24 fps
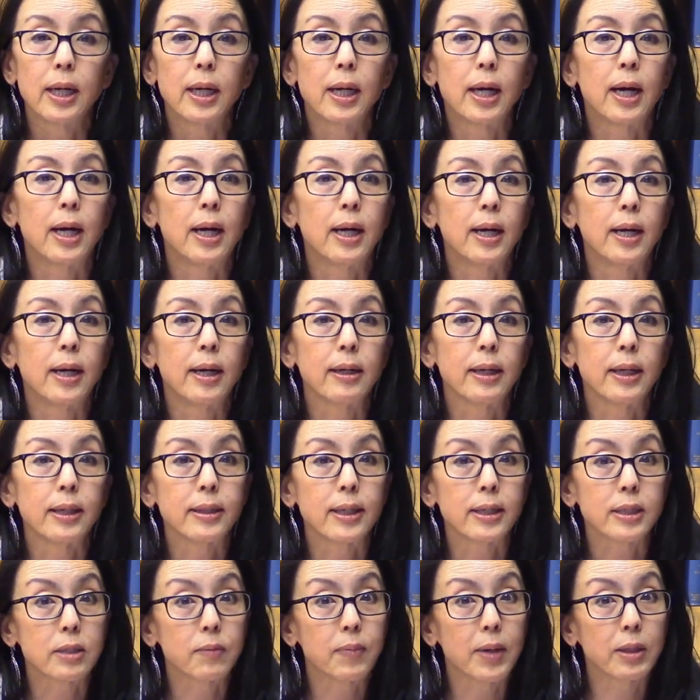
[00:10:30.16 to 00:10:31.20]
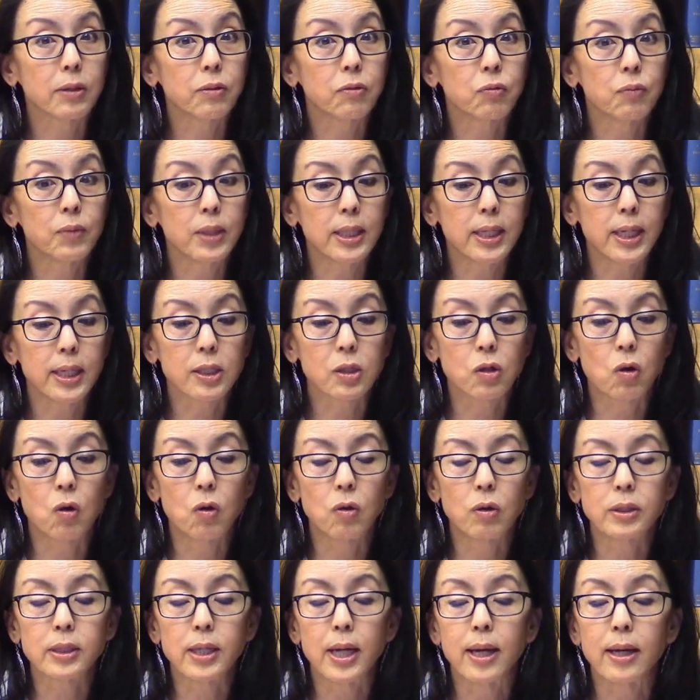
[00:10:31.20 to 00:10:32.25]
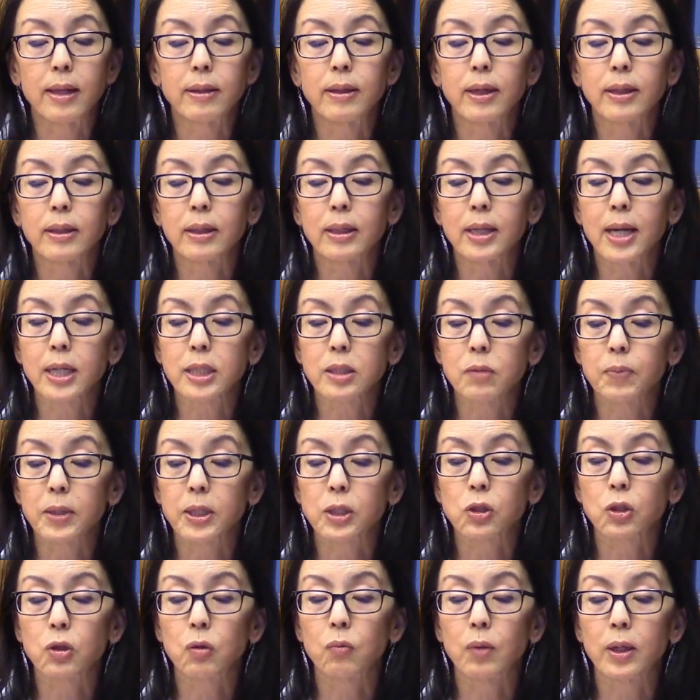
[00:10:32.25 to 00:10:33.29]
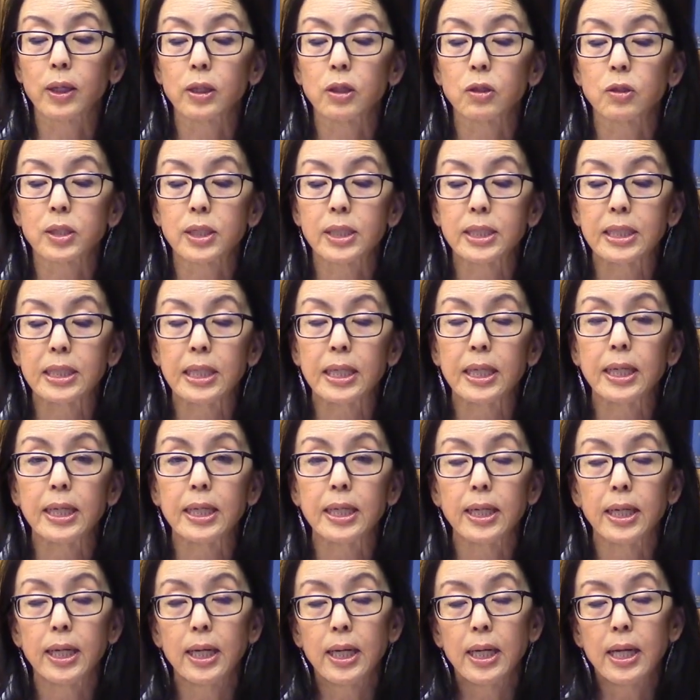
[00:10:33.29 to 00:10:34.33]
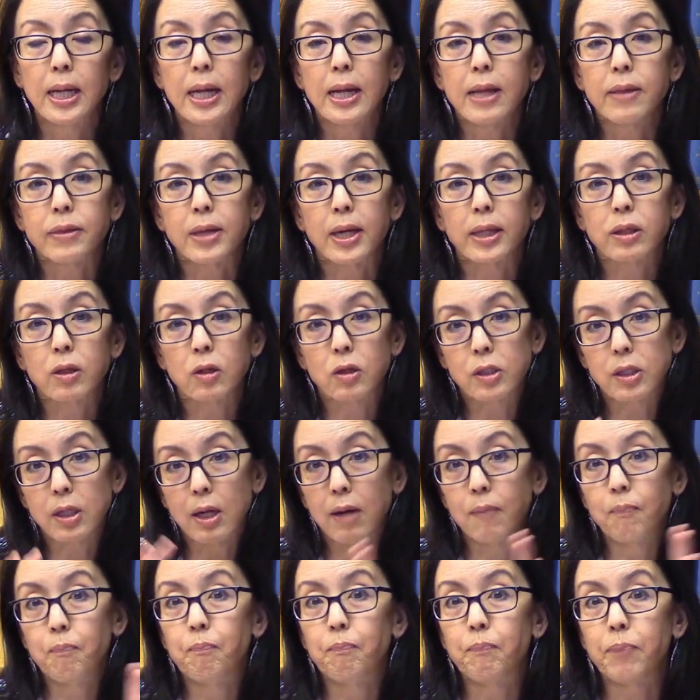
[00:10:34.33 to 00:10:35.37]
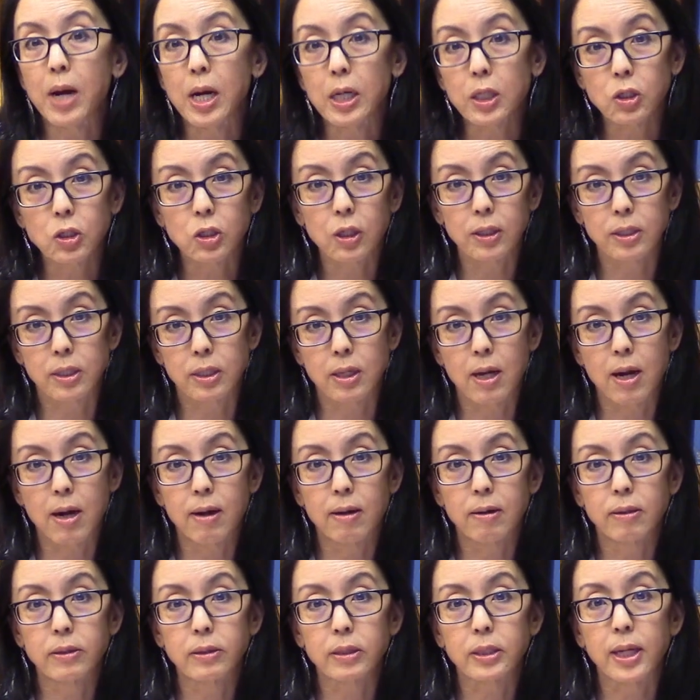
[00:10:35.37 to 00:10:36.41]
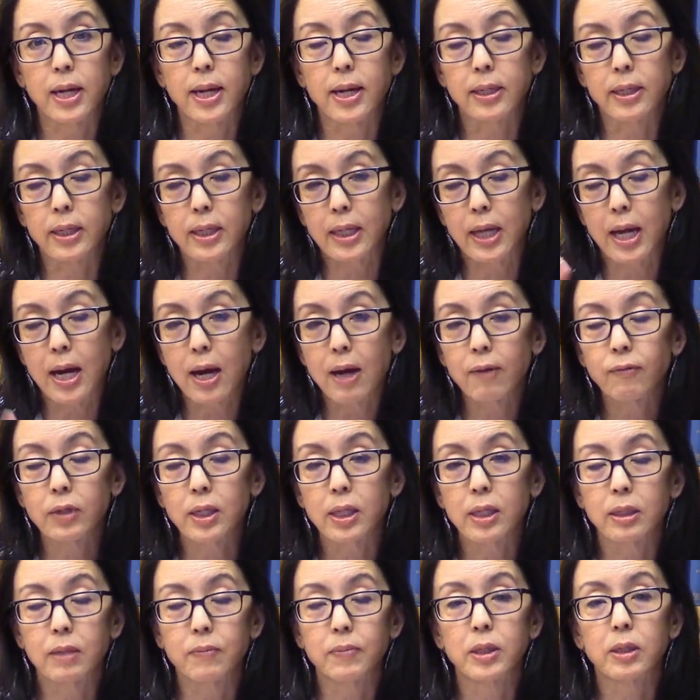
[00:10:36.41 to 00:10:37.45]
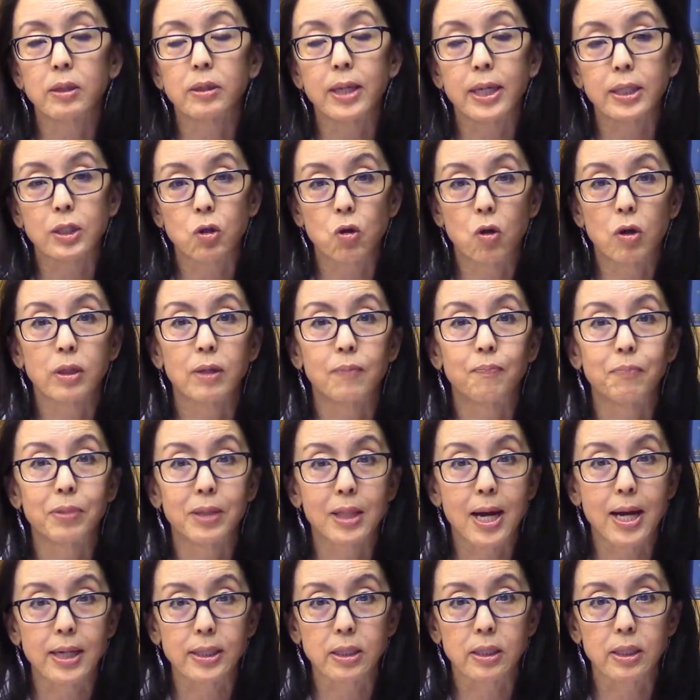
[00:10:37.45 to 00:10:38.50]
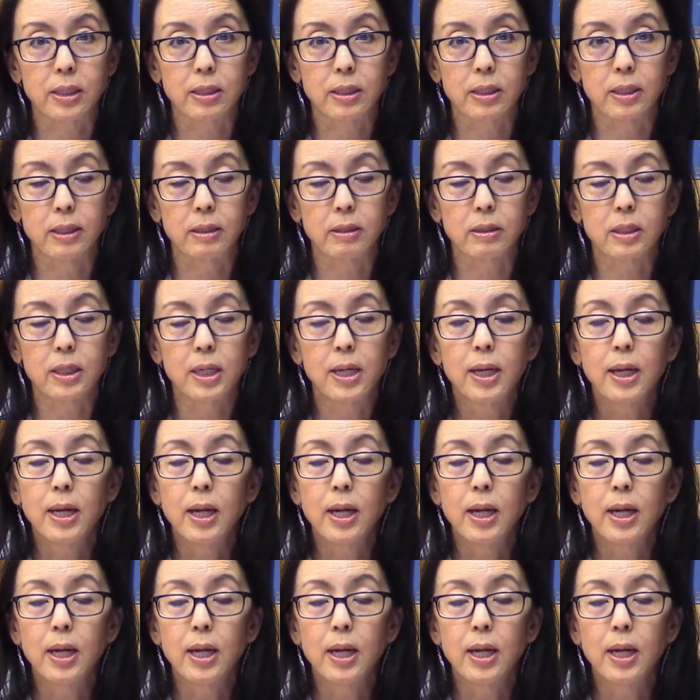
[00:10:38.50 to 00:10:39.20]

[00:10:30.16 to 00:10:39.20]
and that's about 3 days old. And then the next picture where you see that there's a bunch of cells and a cavity in the middle, that's called a blastocyst.